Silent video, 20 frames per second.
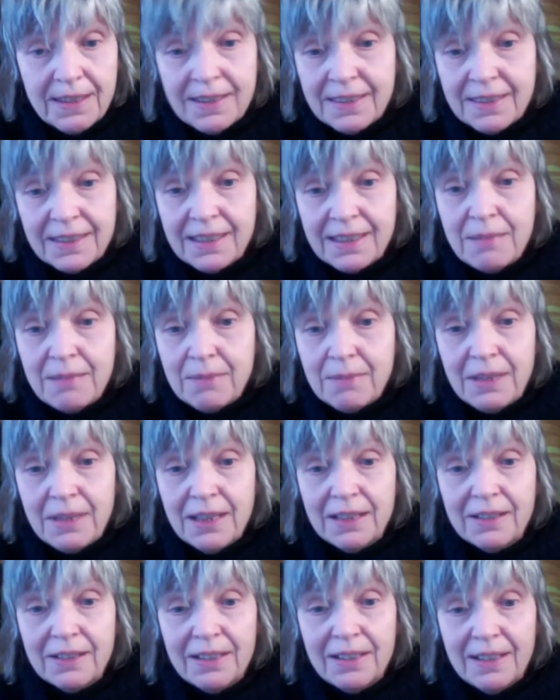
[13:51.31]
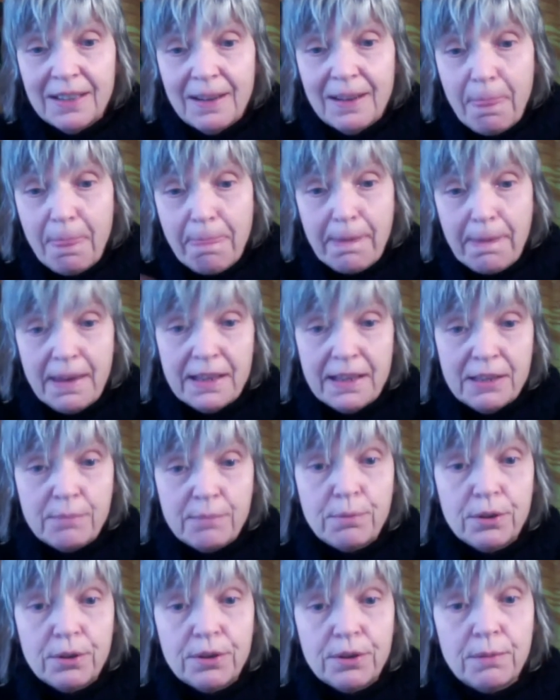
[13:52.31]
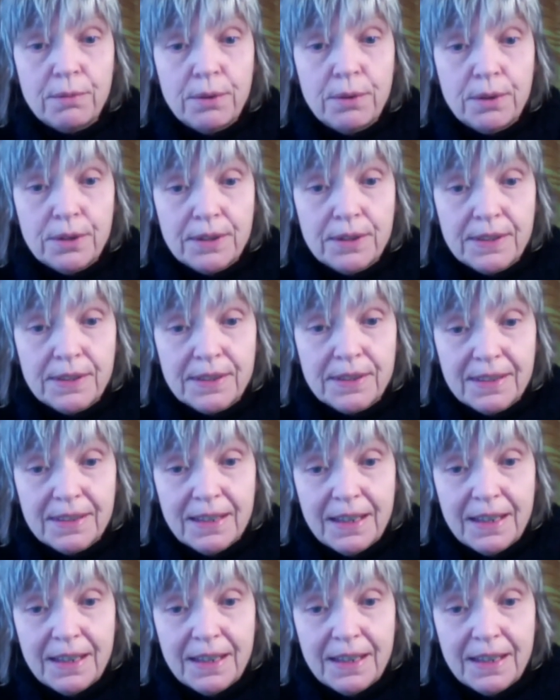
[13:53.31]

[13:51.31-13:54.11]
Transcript: A scream cannot transport the words.